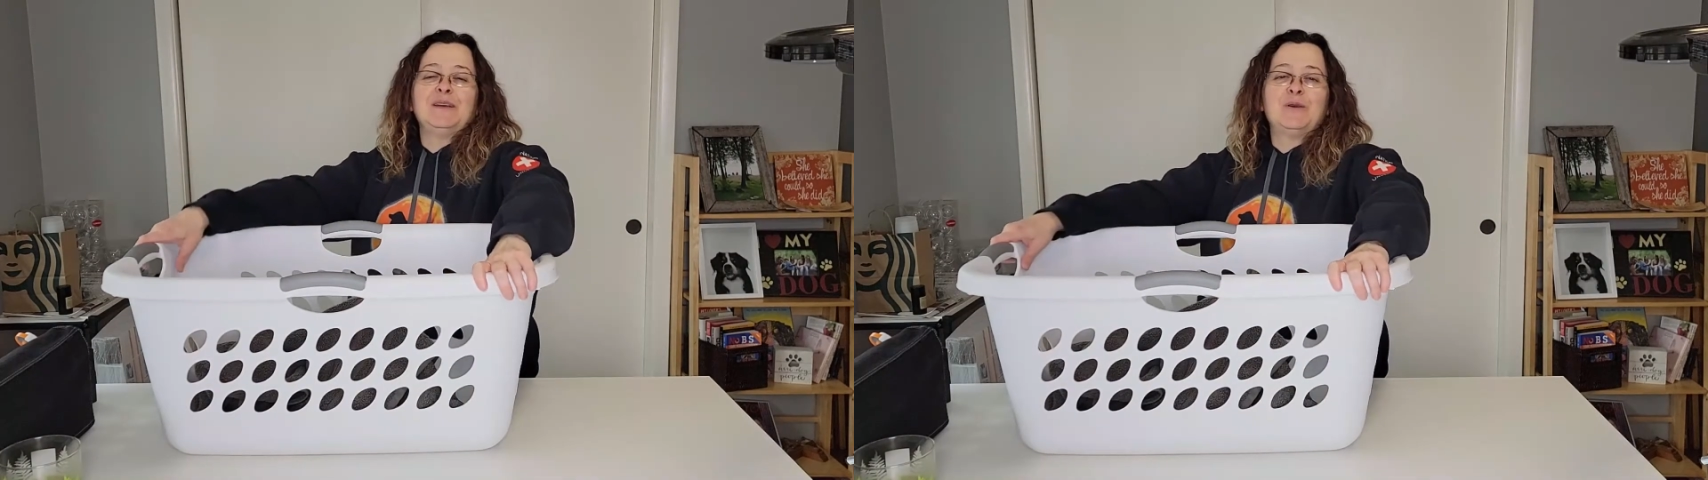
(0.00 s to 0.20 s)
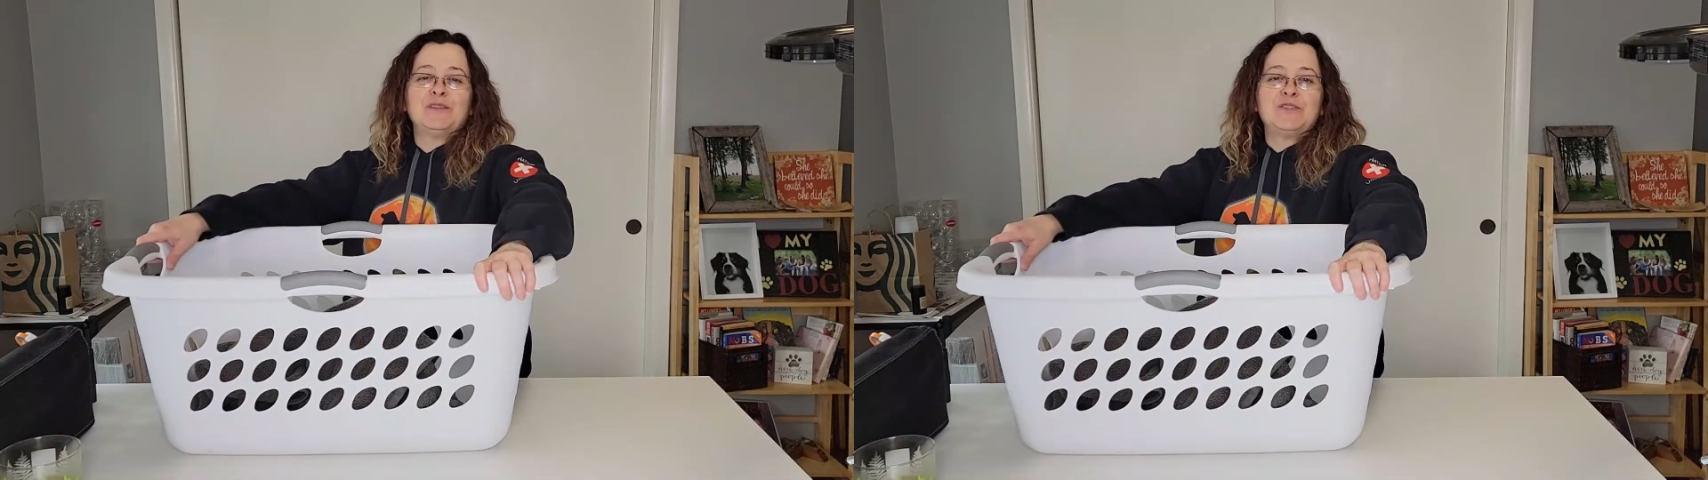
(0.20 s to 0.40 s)

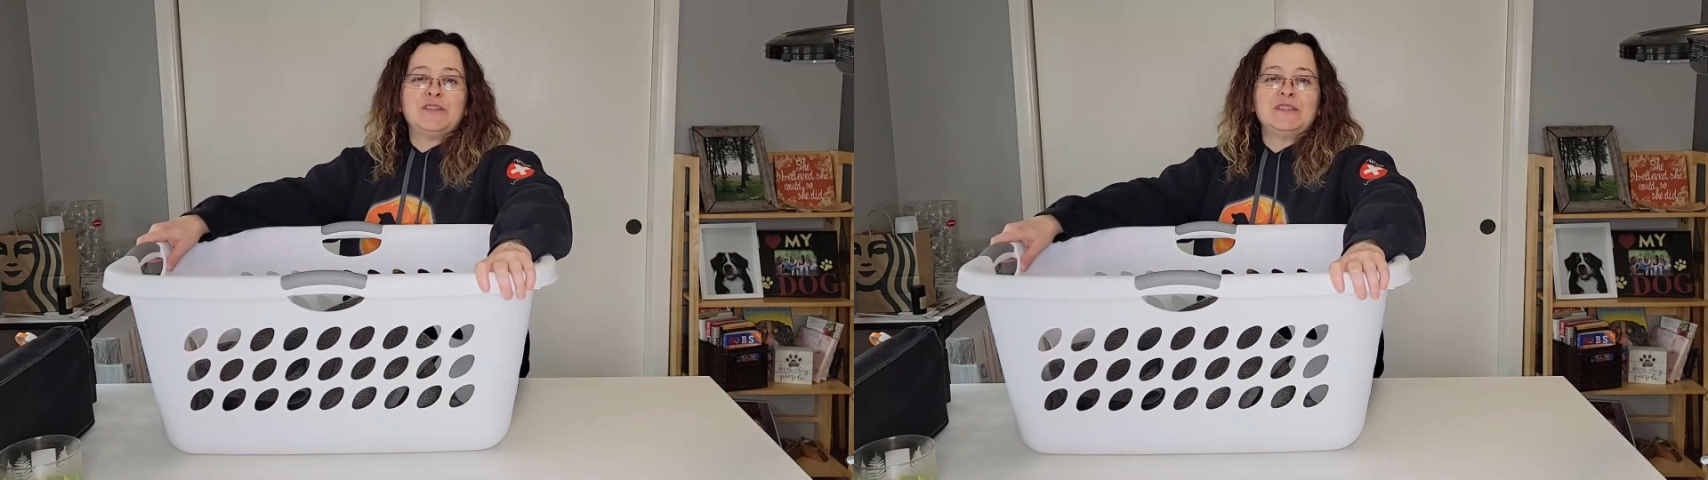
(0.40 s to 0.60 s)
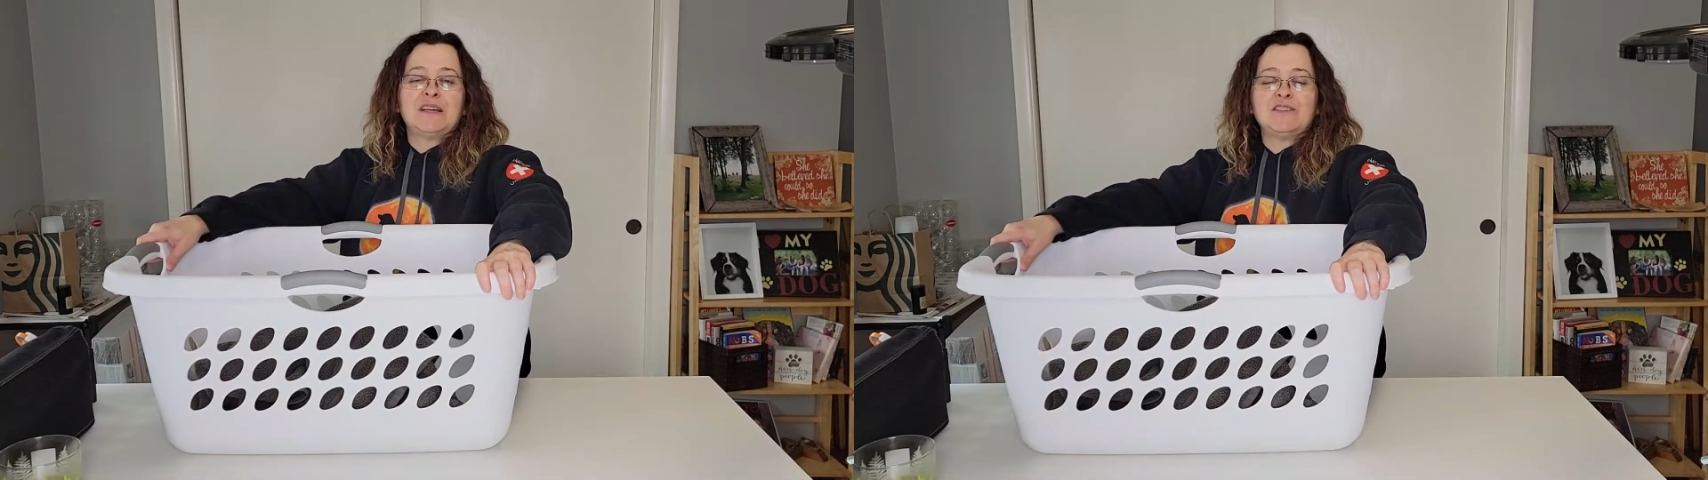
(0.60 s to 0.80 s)

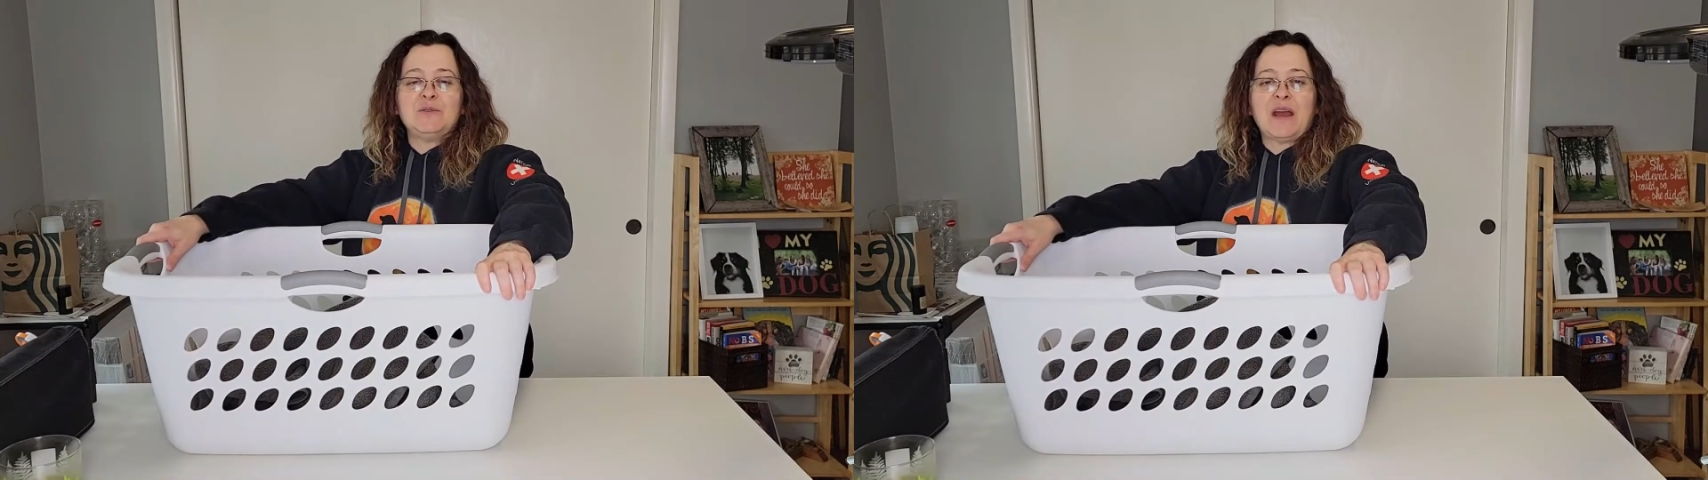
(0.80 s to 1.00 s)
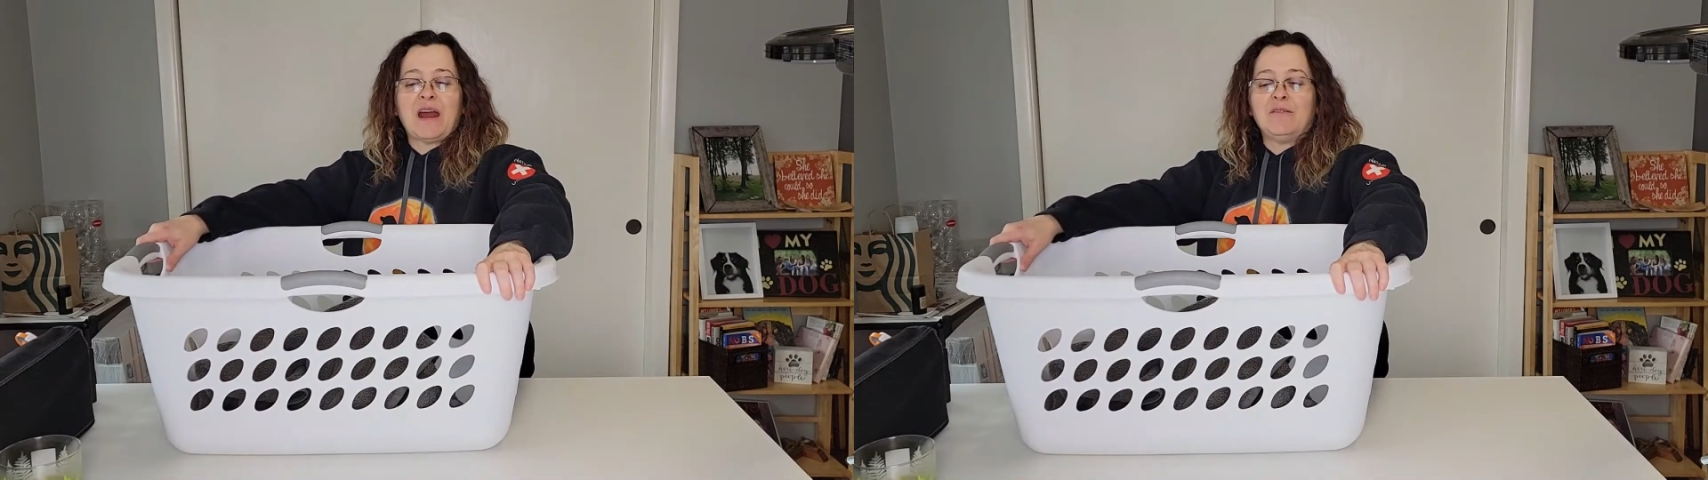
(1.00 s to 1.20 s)
questions that you
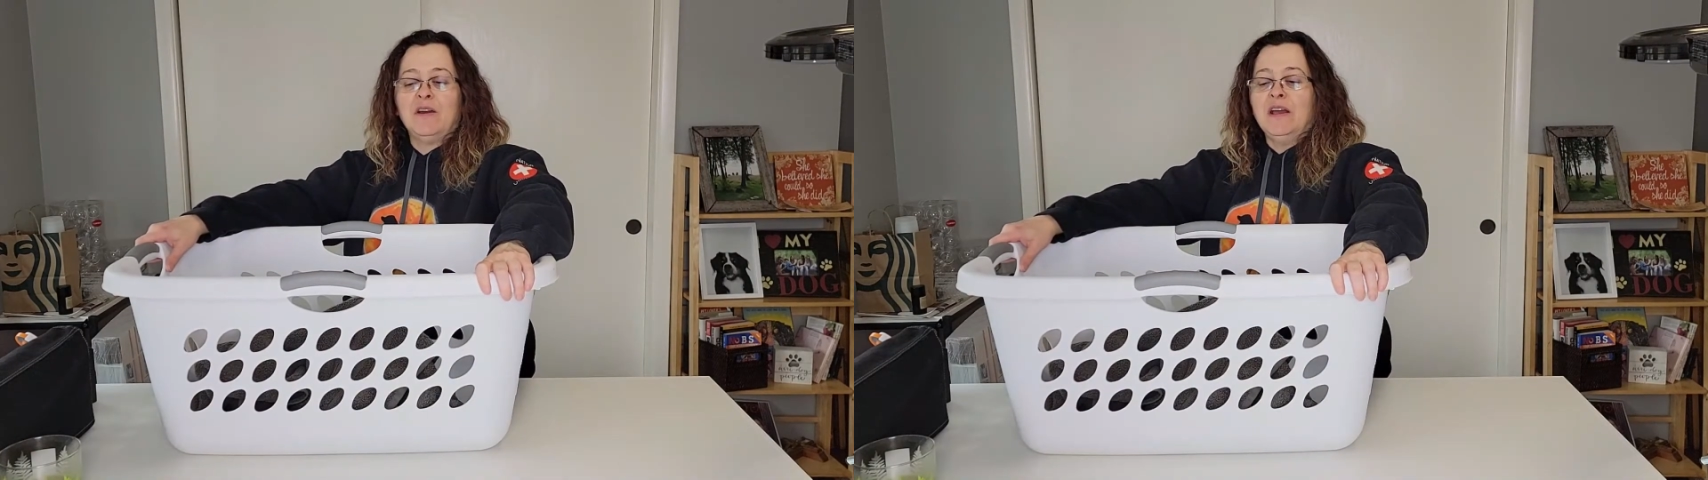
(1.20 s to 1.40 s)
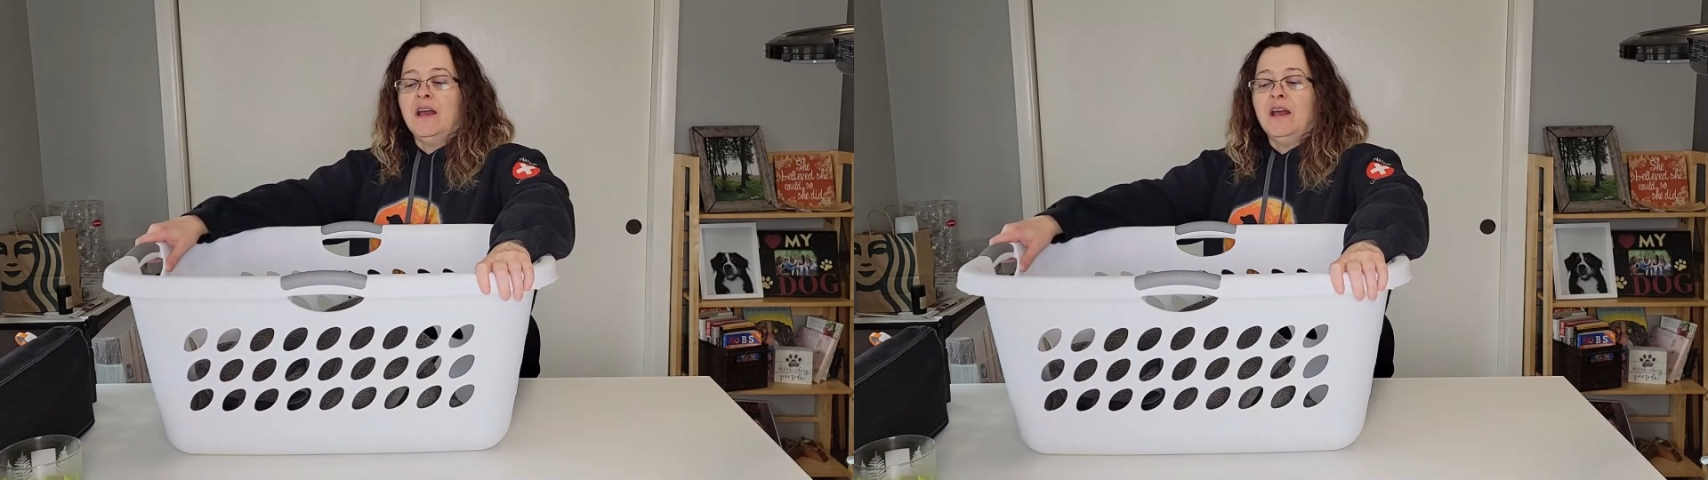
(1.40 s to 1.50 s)
have.